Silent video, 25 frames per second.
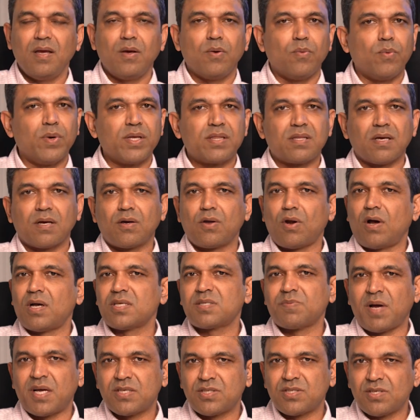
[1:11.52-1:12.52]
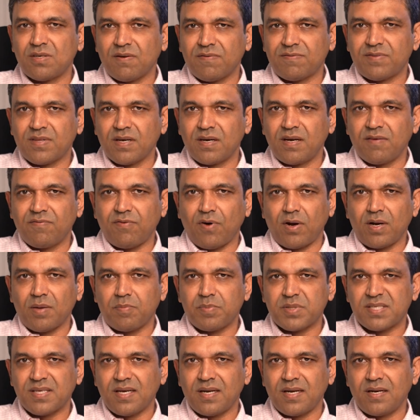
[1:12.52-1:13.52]
with a gross margin of
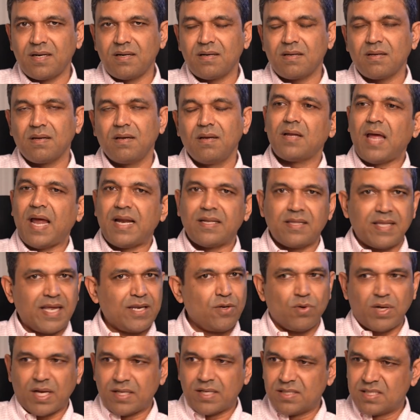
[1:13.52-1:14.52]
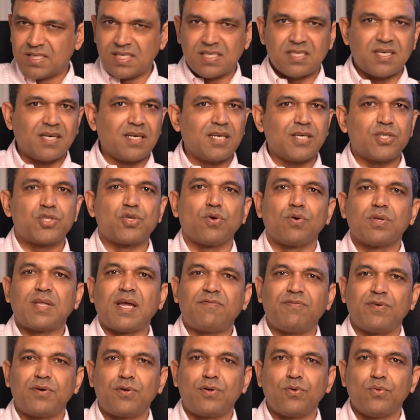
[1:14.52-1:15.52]
30-40%, and then you consistently show
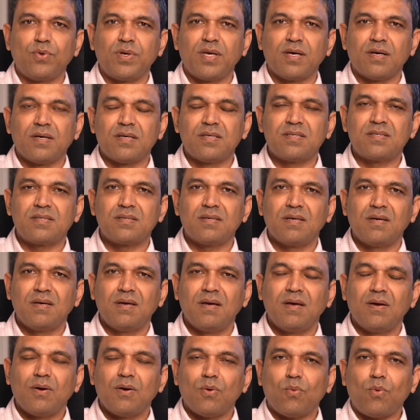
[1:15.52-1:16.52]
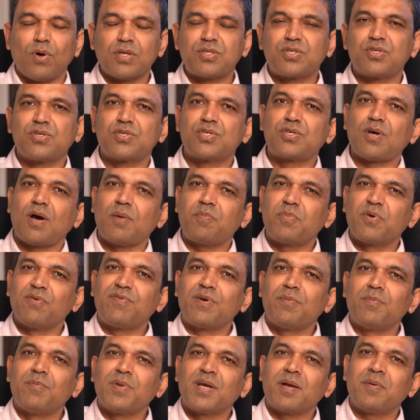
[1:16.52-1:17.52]
that for 2 years, what's to stop you
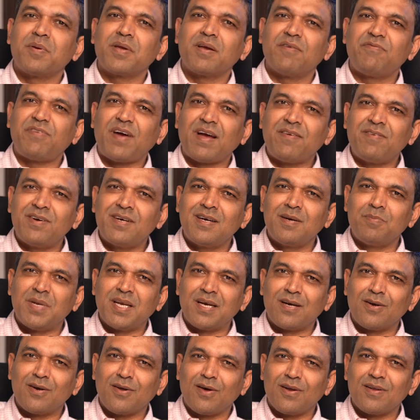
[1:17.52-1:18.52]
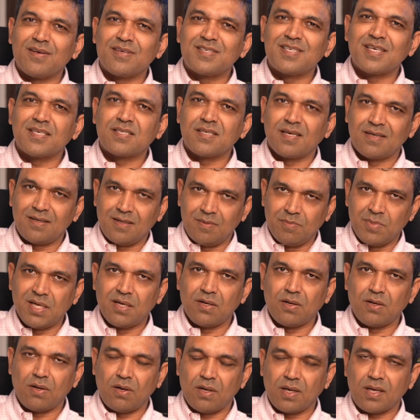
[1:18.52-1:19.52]
from becoming a $500 million, $600
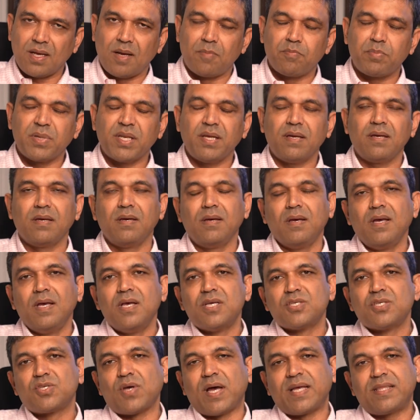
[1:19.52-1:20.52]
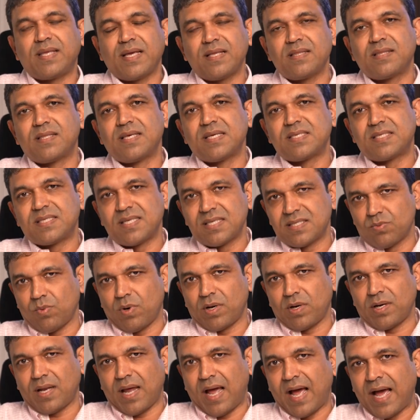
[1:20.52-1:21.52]
million company? So I think this is
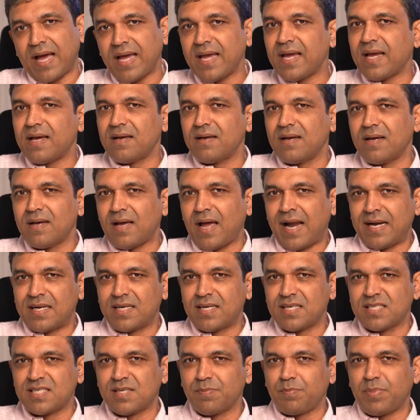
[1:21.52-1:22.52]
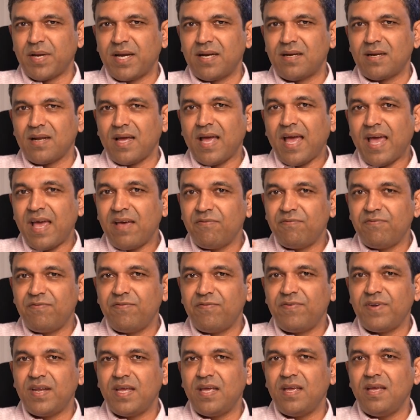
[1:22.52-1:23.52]
what I anticipate
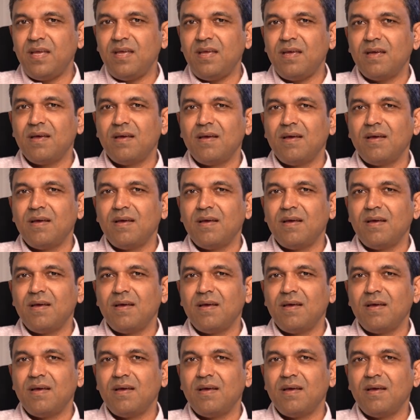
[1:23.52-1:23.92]
every